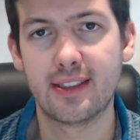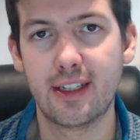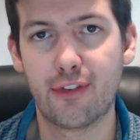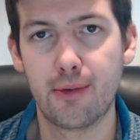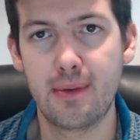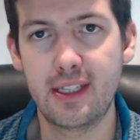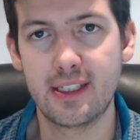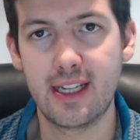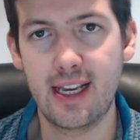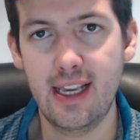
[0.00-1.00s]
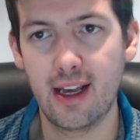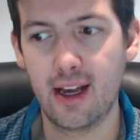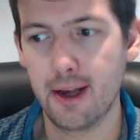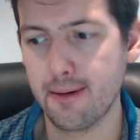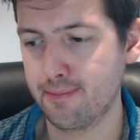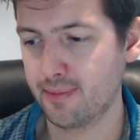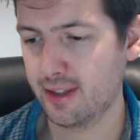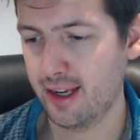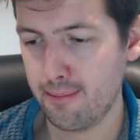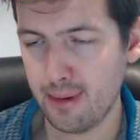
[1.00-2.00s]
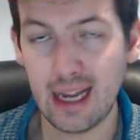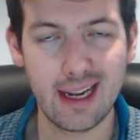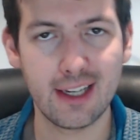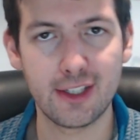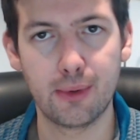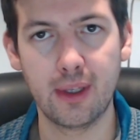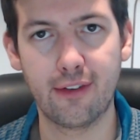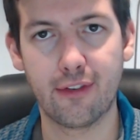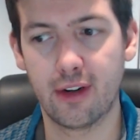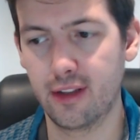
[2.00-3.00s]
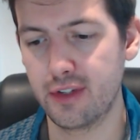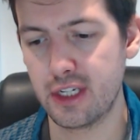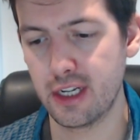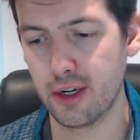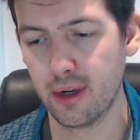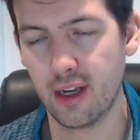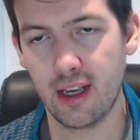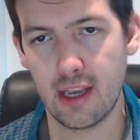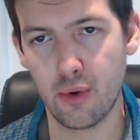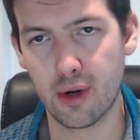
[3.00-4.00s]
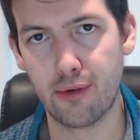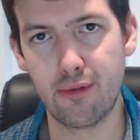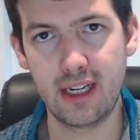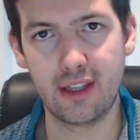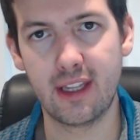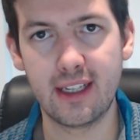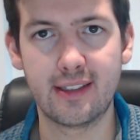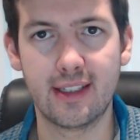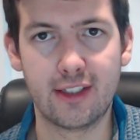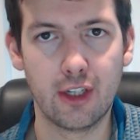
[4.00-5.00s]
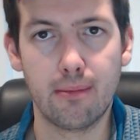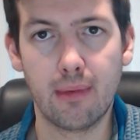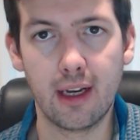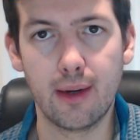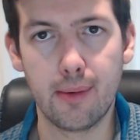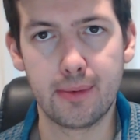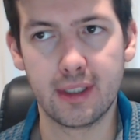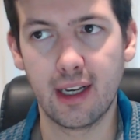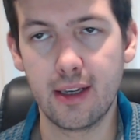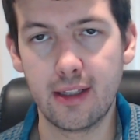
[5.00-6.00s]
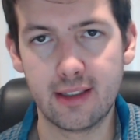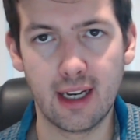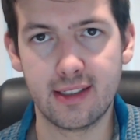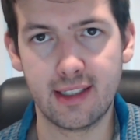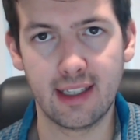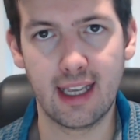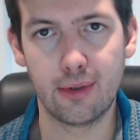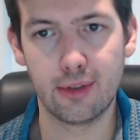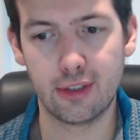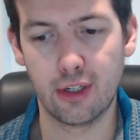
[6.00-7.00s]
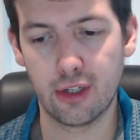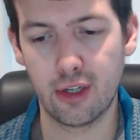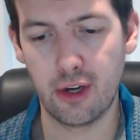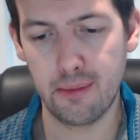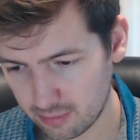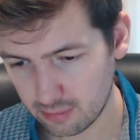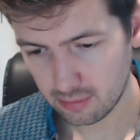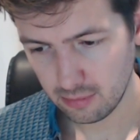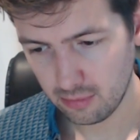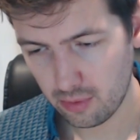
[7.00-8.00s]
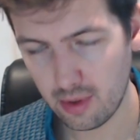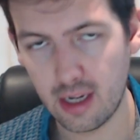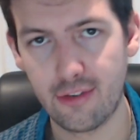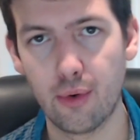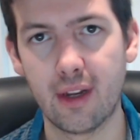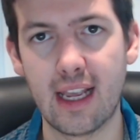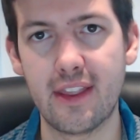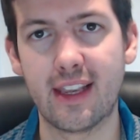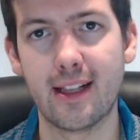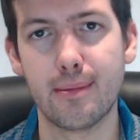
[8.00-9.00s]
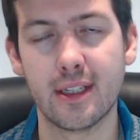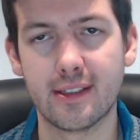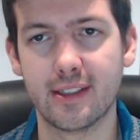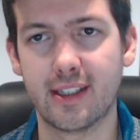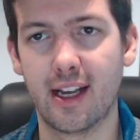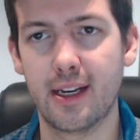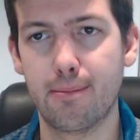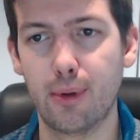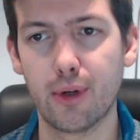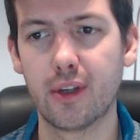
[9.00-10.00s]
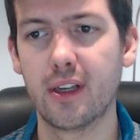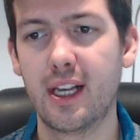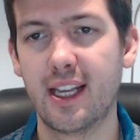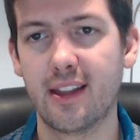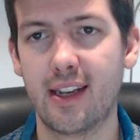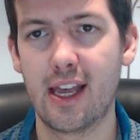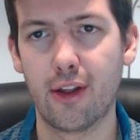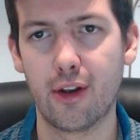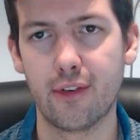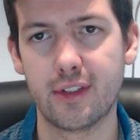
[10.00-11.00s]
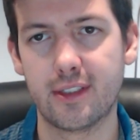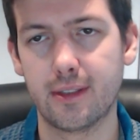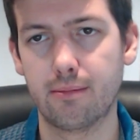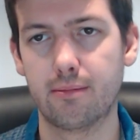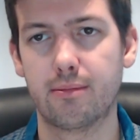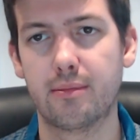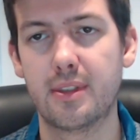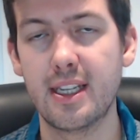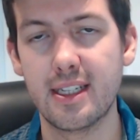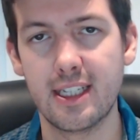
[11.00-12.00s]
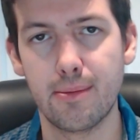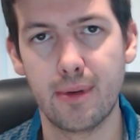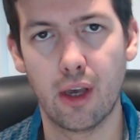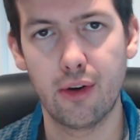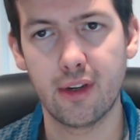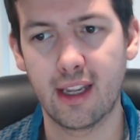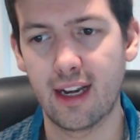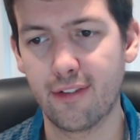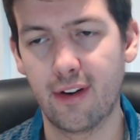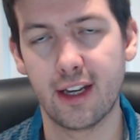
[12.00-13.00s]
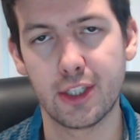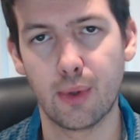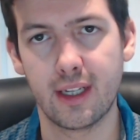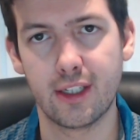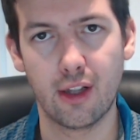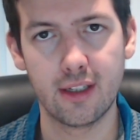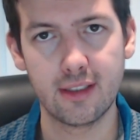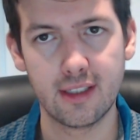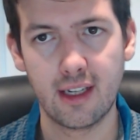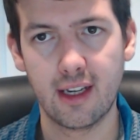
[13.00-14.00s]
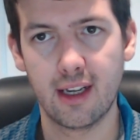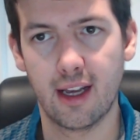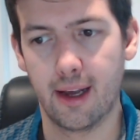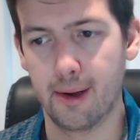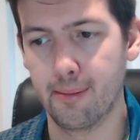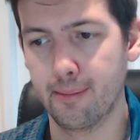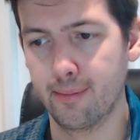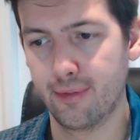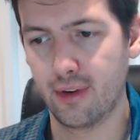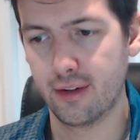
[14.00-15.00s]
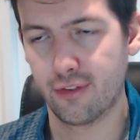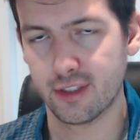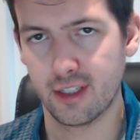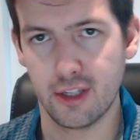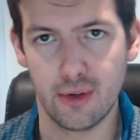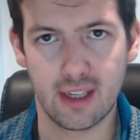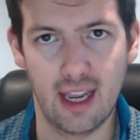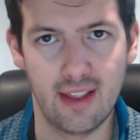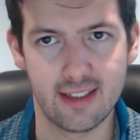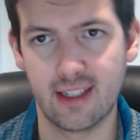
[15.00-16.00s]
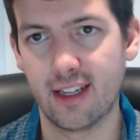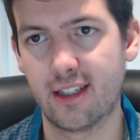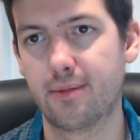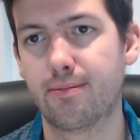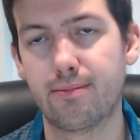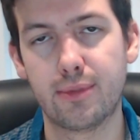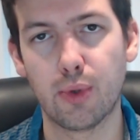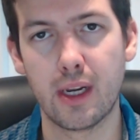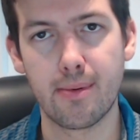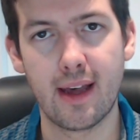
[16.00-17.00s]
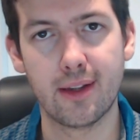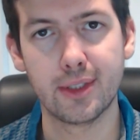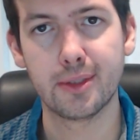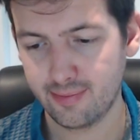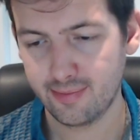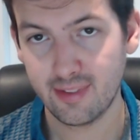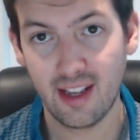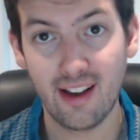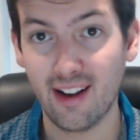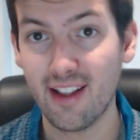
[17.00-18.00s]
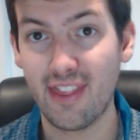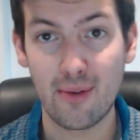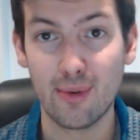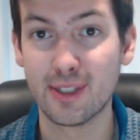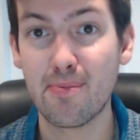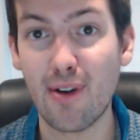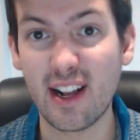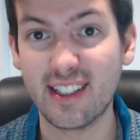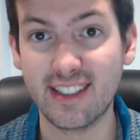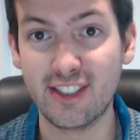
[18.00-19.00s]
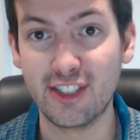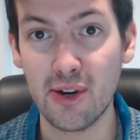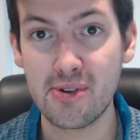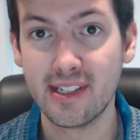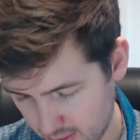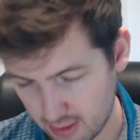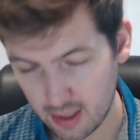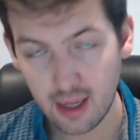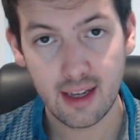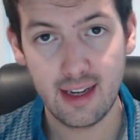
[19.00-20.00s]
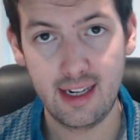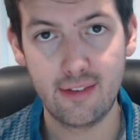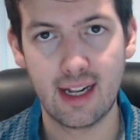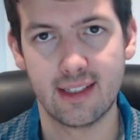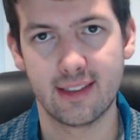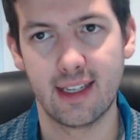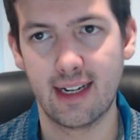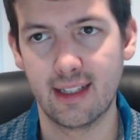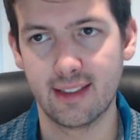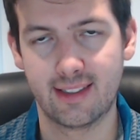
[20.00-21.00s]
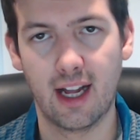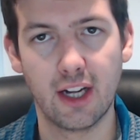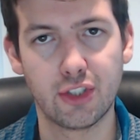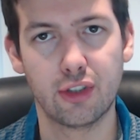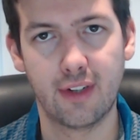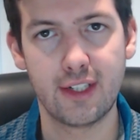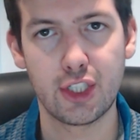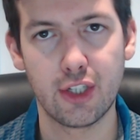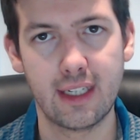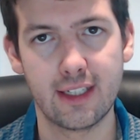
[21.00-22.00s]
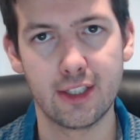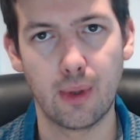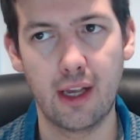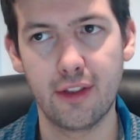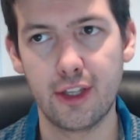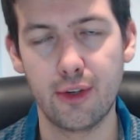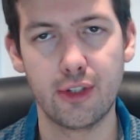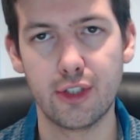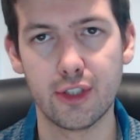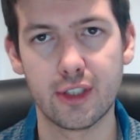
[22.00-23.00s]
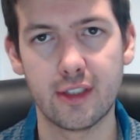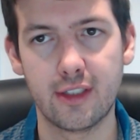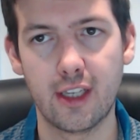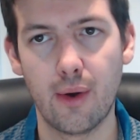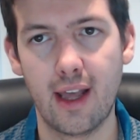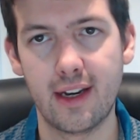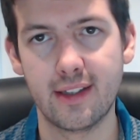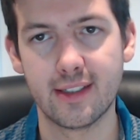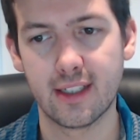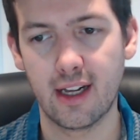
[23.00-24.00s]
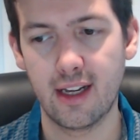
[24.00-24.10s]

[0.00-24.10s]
from me today. Come back next week for another video. If you want to read this, it's on my website, dicyencounters.com. And if you want to get the Guildmaster's Guide book, then head over to D&D Beyond and get it for like $20. And for us in the UK, that's like £20. That was a Brexit joke. It even has a little starter adventure in it as well that you can just go ahead and start